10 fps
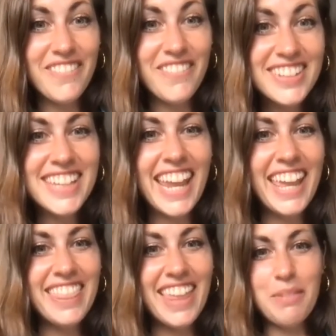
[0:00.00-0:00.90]
for
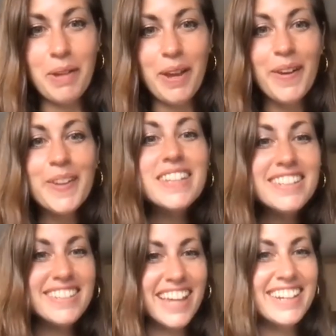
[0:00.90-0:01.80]
saying that, because
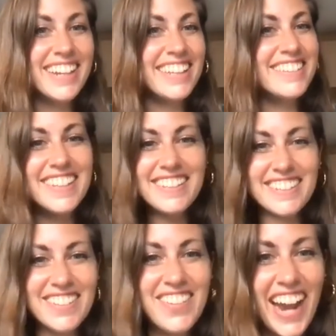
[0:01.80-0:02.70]
this is so